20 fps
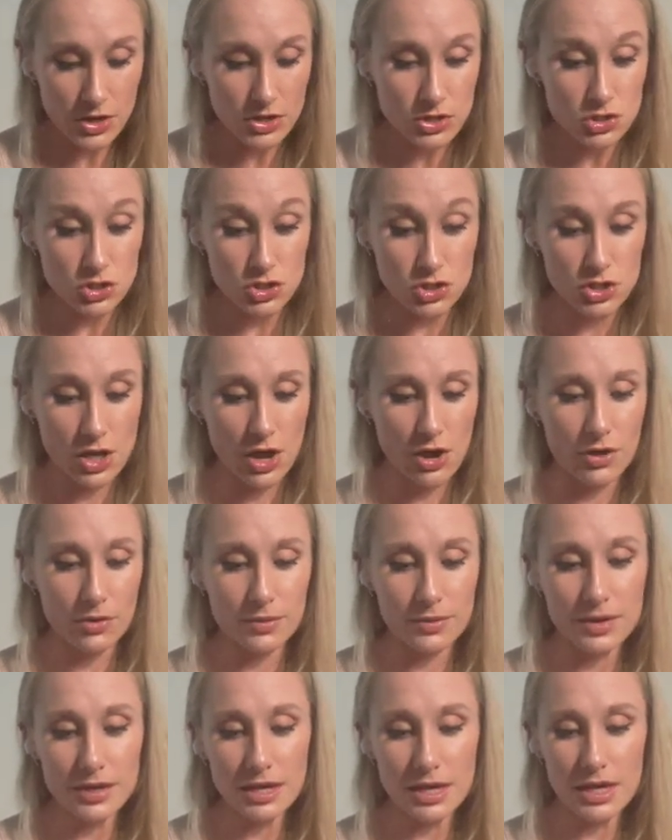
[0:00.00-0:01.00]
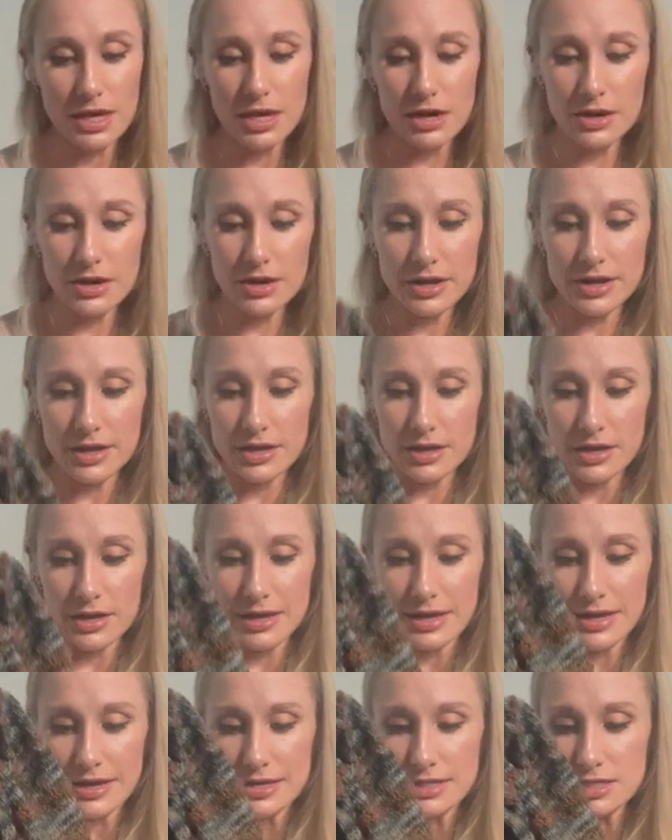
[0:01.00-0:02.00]
So here
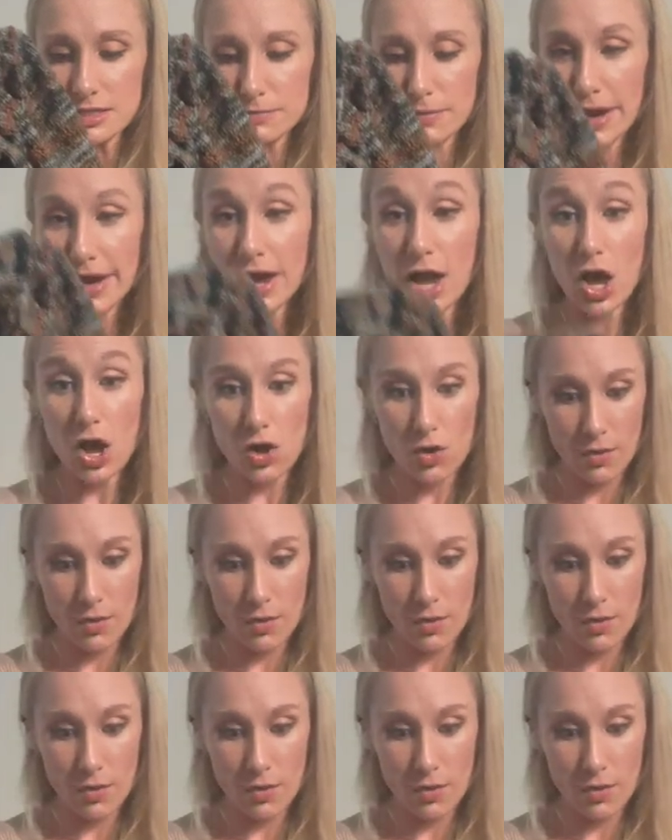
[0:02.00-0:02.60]
is my,